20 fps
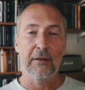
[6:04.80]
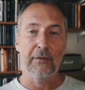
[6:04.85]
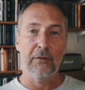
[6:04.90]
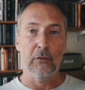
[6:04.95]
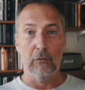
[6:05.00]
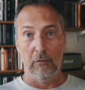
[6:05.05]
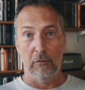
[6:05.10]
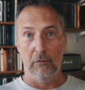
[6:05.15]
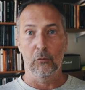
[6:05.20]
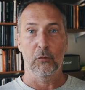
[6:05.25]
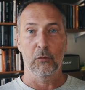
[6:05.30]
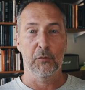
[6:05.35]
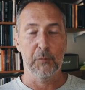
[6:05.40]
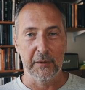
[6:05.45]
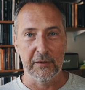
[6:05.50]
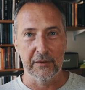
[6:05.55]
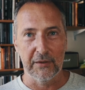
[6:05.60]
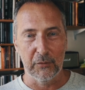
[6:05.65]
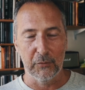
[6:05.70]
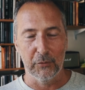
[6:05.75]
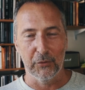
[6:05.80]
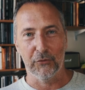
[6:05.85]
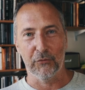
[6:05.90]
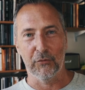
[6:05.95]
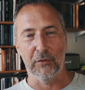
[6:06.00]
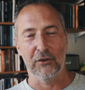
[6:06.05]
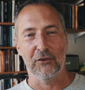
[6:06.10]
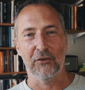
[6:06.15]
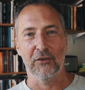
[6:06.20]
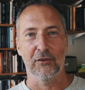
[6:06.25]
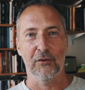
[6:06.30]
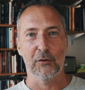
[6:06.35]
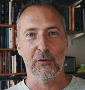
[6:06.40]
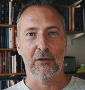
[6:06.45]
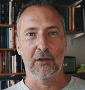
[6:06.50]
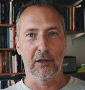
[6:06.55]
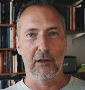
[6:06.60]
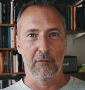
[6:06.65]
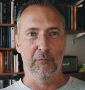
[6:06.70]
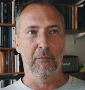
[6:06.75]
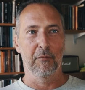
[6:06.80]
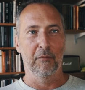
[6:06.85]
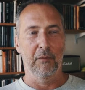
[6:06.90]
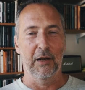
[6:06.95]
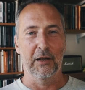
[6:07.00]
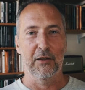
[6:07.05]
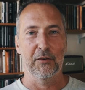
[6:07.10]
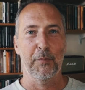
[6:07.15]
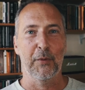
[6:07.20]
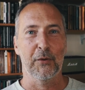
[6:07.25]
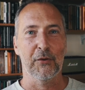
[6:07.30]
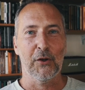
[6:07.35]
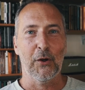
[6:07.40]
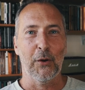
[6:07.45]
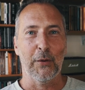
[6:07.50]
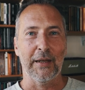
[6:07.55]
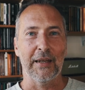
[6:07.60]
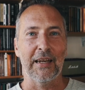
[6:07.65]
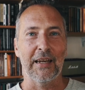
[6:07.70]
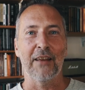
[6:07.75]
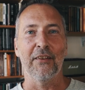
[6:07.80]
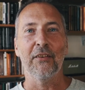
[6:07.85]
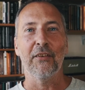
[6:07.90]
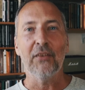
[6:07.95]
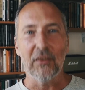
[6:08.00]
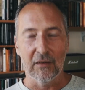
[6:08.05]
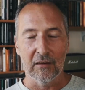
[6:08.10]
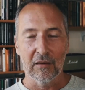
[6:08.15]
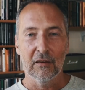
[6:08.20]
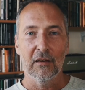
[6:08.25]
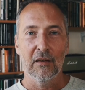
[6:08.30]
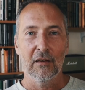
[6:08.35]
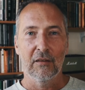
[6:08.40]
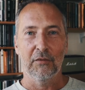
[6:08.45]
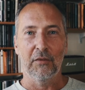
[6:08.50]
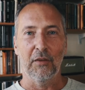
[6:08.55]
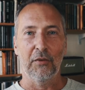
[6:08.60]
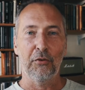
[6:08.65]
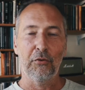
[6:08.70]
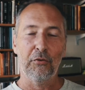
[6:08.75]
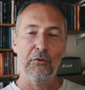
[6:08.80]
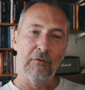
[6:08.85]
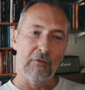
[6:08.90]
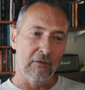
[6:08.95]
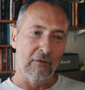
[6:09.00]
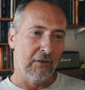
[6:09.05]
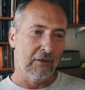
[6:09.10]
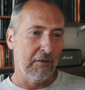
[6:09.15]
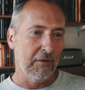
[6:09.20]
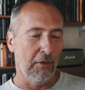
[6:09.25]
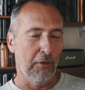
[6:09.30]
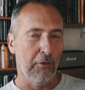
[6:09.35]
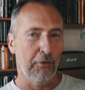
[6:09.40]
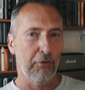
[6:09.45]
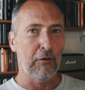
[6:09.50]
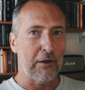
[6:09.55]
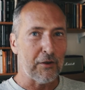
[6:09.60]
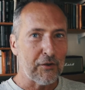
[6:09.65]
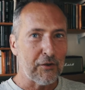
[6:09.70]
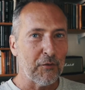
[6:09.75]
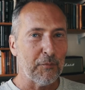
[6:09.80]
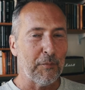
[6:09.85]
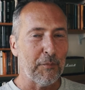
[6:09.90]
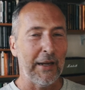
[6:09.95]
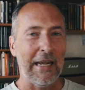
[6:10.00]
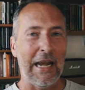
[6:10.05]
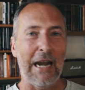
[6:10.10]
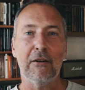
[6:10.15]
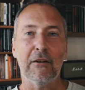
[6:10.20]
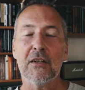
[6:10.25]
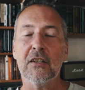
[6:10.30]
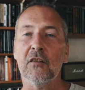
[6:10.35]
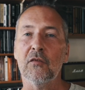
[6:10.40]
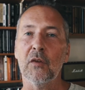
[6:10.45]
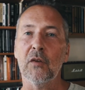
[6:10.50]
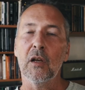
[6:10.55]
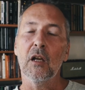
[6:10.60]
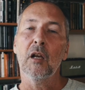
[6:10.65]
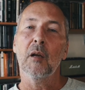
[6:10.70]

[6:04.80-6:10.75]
although Uspensky was Russian, so he's kind of, I suppose, going against the, the, th- the thrust of my narrative.